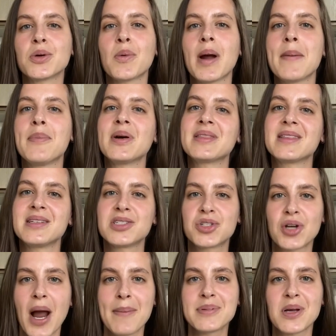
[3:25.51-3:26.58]
where I put the
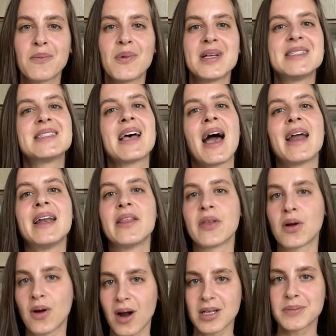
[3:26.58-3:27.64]
straps on one side and the
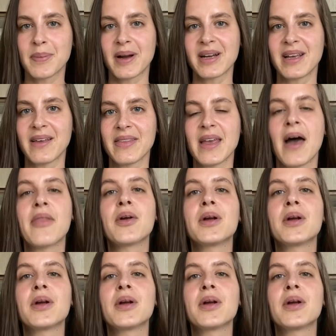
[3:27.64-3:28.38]
crossbody on the other,